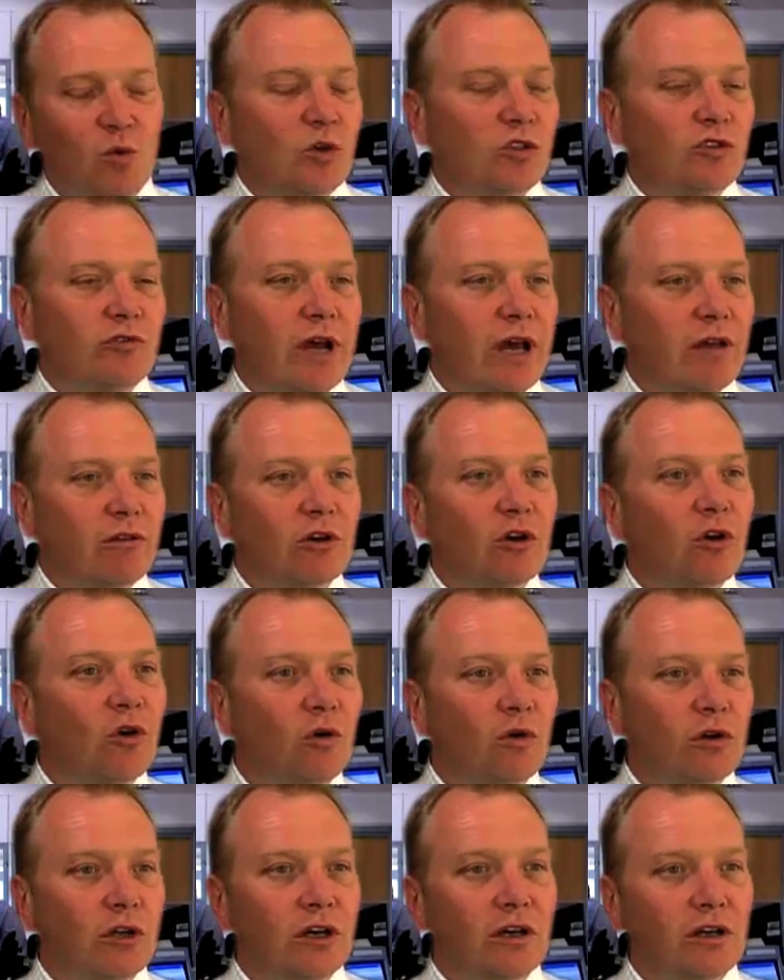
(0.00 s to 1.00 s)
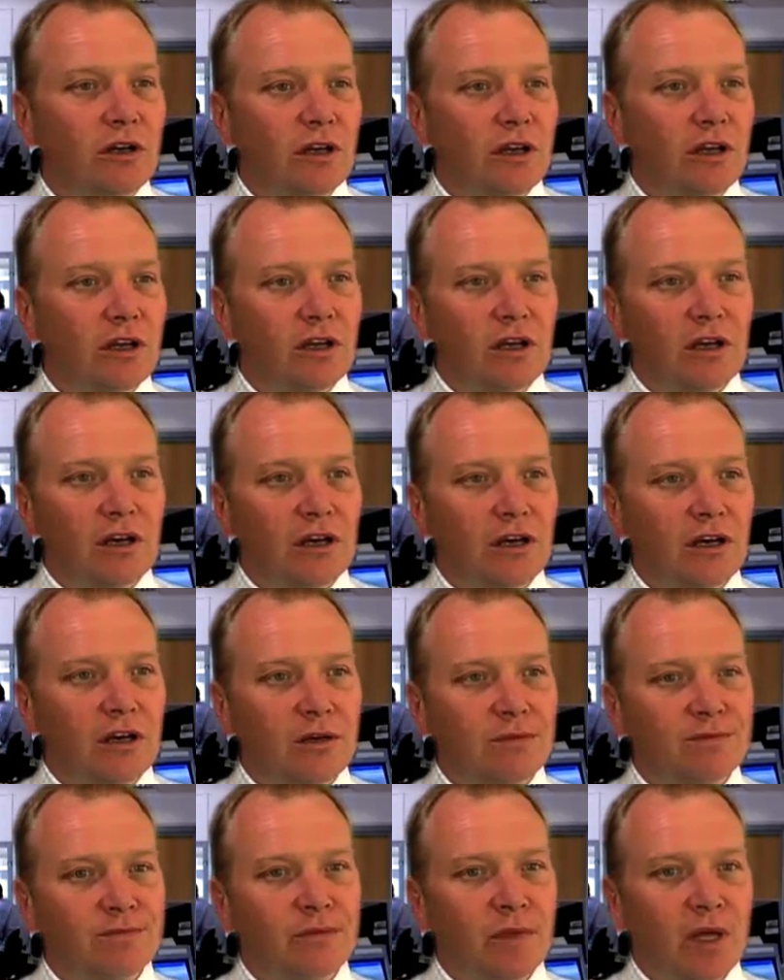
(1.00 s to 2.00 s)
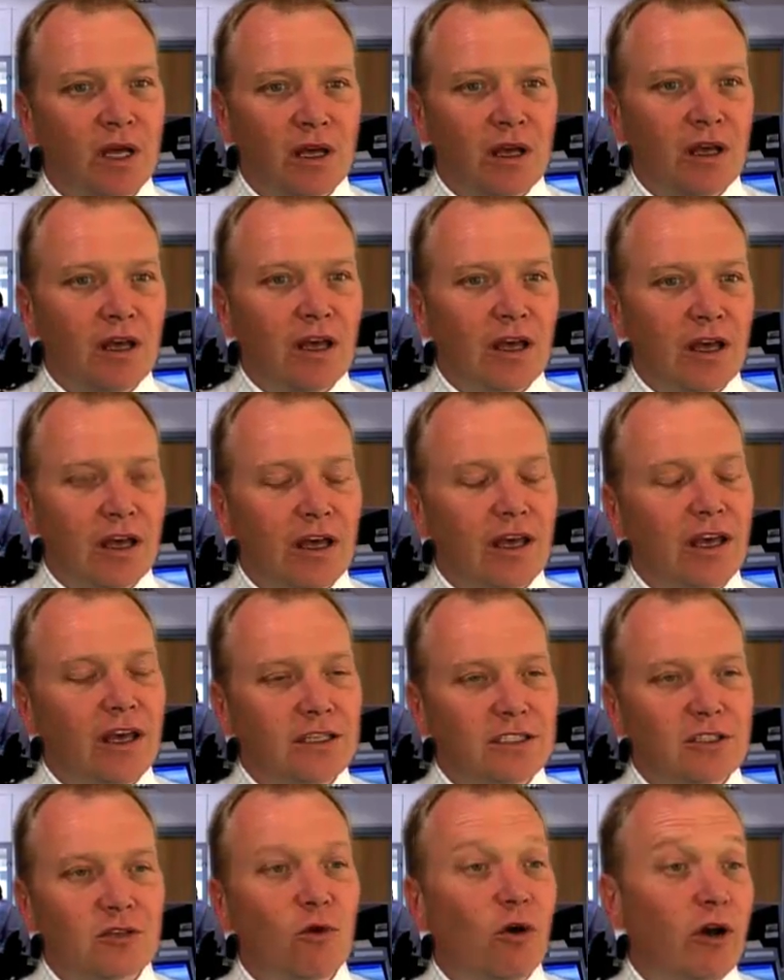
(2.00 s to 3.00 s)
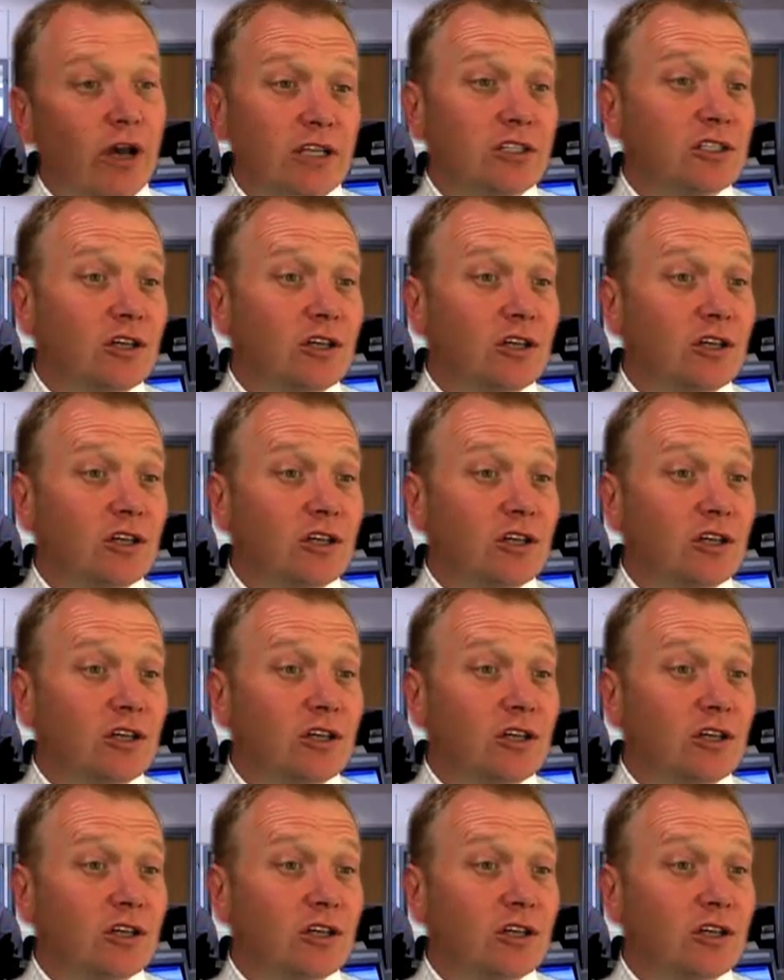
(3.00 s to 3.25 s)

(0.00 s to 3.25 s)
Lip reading: know what's around the corner. It's quite